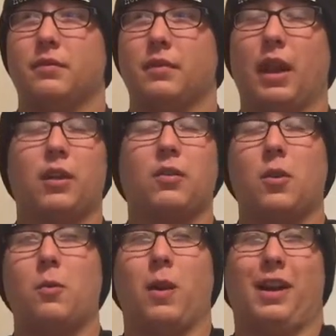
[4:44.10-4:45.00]
I don't
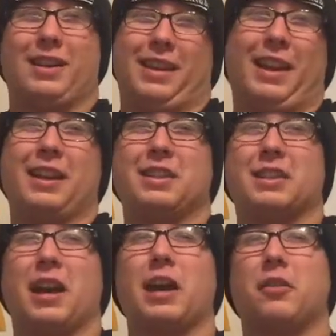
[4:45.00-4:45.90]
know why, I just
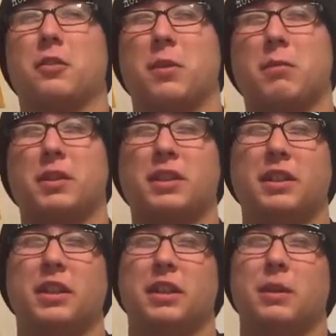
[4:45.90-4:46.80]
kind of remember it,
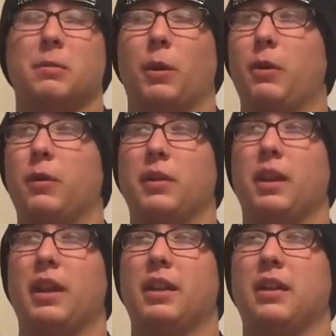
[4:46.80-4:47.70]
but other than
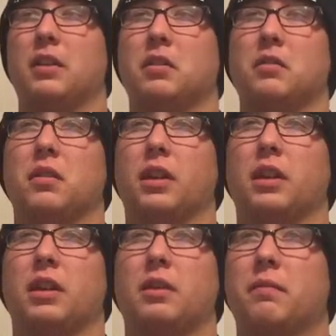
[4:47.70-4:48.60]
that, it didn't, like,
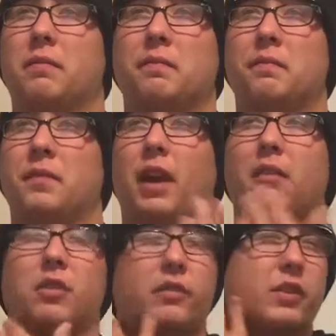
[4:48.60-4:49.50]

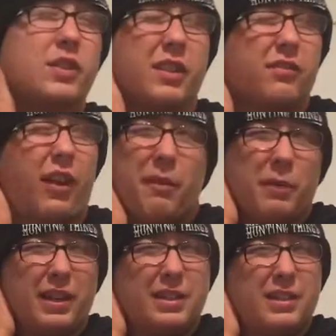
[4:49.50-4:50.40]
after the first, 5
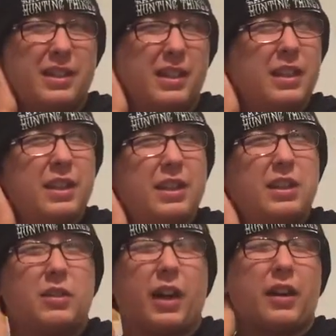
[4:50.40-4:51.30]
minutes,
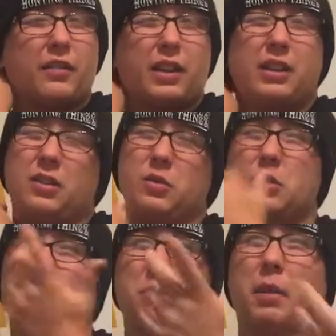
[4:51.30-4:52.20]
you kind of get
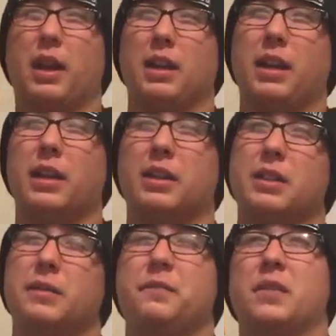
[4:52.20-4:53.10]
used to the pain, kind of,
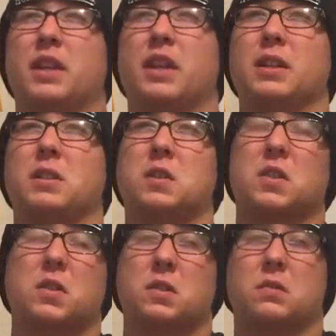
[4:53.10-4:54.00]
and it's
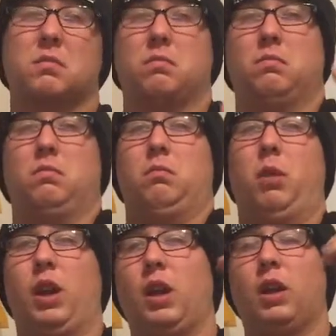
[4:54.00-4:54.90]
just
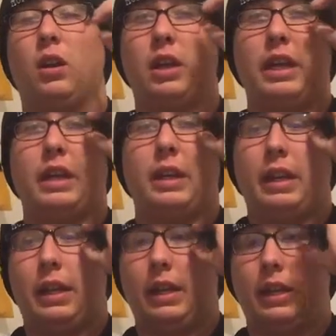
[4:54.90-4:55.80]
pain.
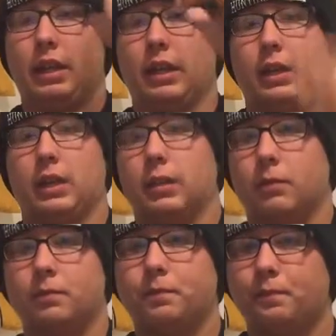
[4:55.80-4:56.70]
And
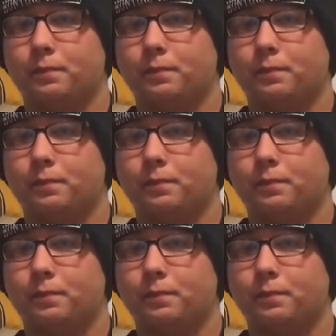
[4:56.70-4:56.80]
then,